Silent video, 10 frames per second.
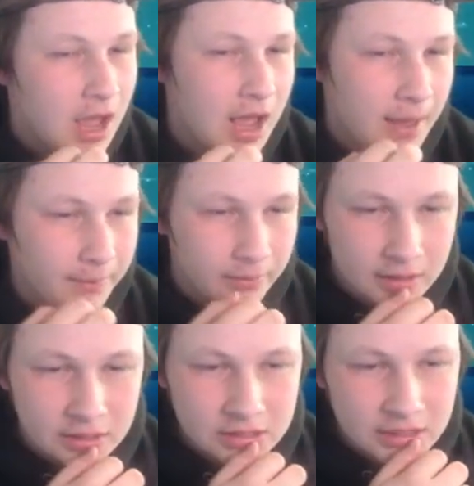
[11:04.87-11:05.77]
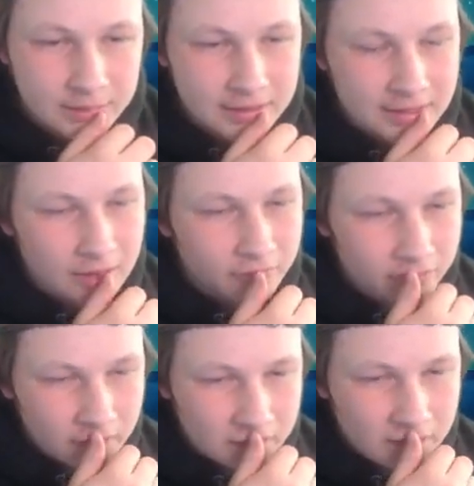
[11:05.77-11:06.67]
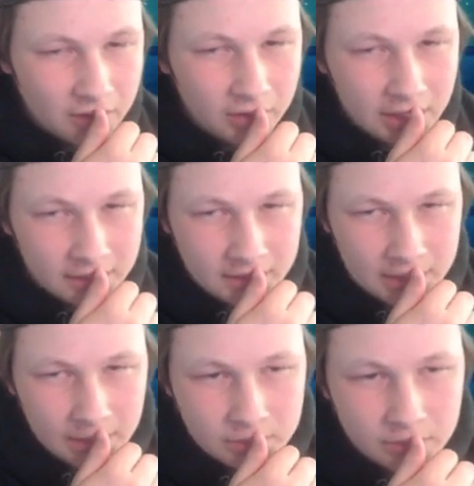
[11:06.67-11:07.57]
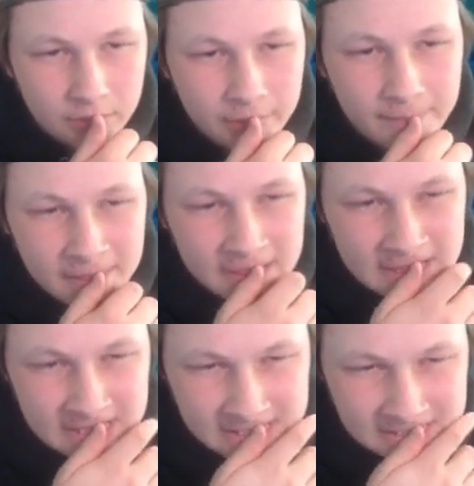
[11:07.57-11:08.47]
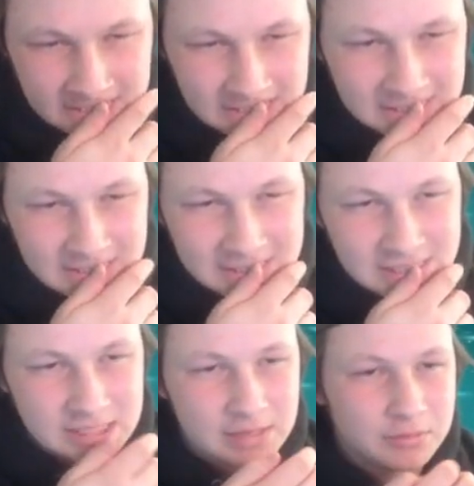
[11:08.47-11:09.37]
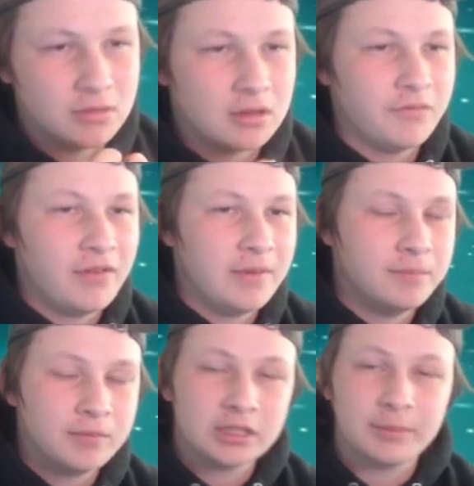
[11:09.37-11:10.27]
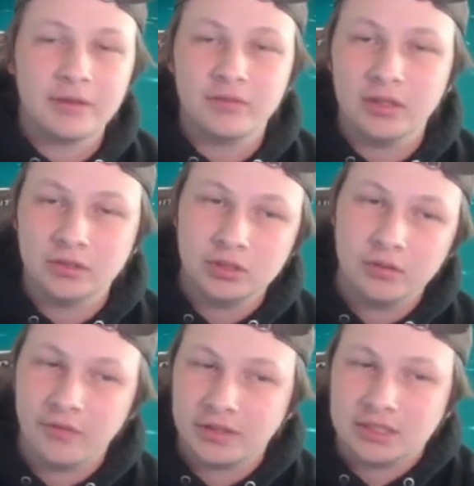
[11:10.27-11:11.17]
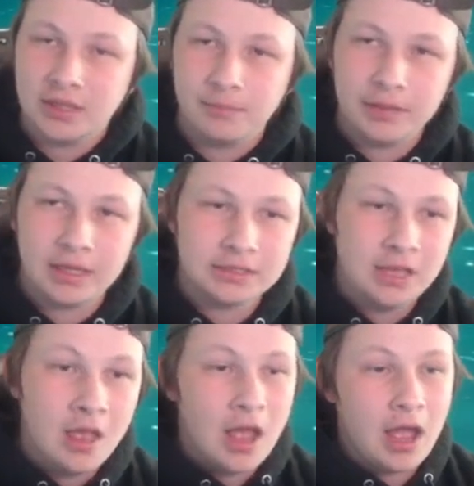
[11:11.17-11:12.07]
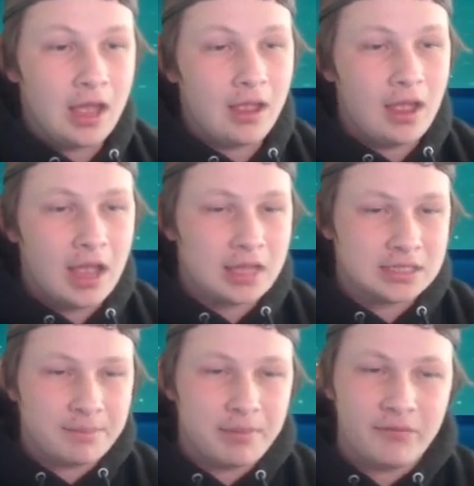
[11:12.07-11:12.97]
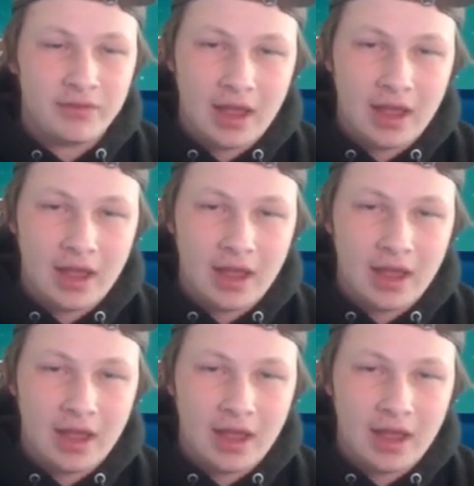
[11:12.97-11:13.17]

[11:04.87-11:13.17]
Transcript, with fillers: Uh, but just let me scout and, you know, kind of see damage a little bit as uh, the substitute's gonna fade. Not that big of a deal too if I sub because uh, as I pivot